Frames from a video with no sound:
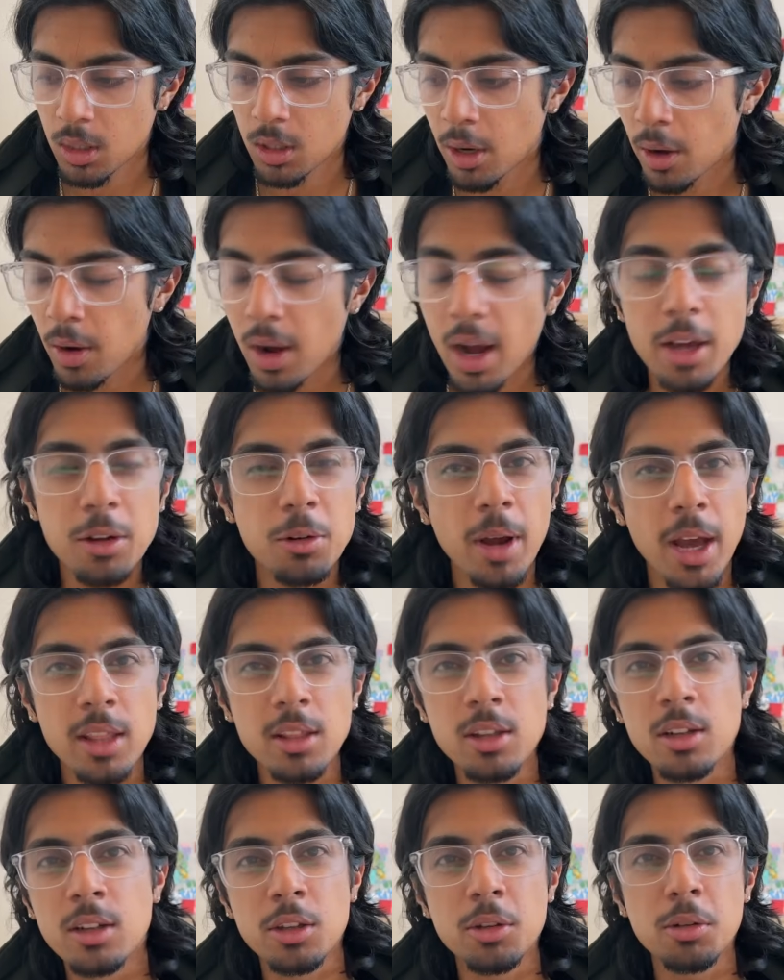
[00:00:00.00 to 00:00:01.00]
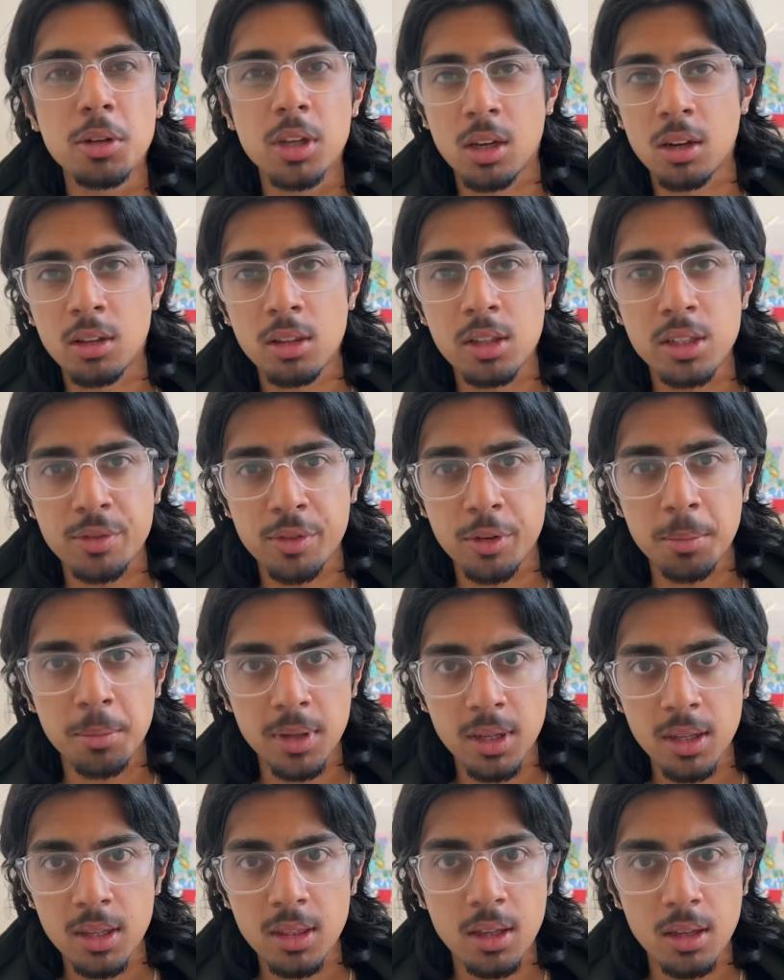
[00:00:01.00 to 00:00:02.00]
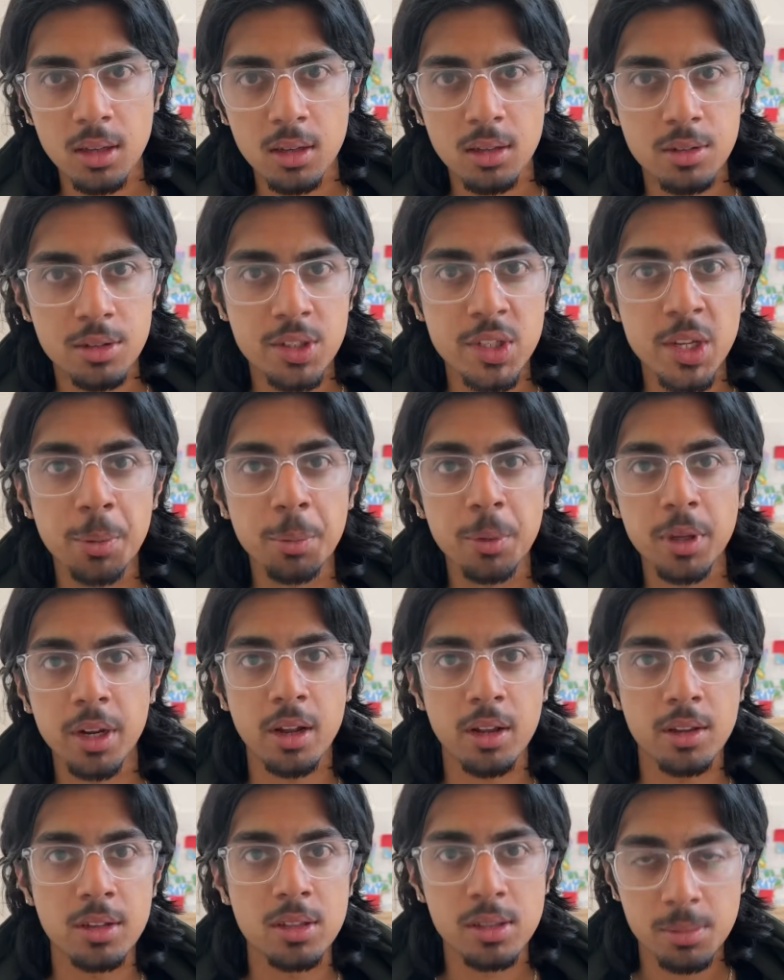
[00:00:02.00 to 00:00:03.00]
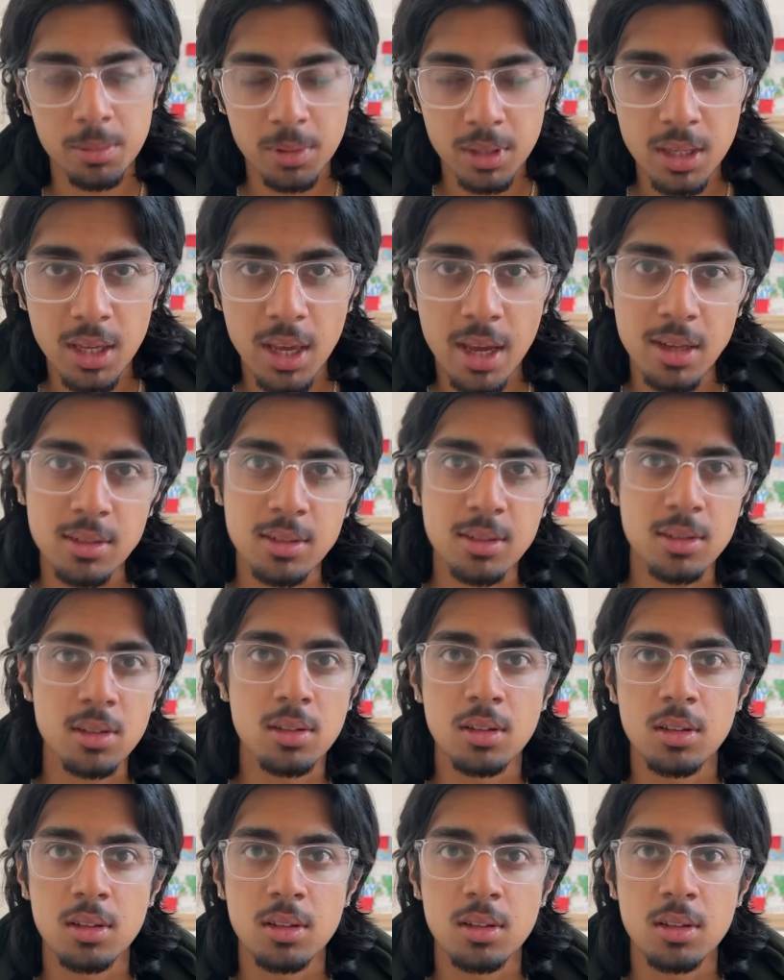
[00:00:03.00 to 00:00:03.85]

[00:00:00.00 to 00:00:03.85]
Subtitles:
know, I'd rather you hear this from me than someone else, but yes,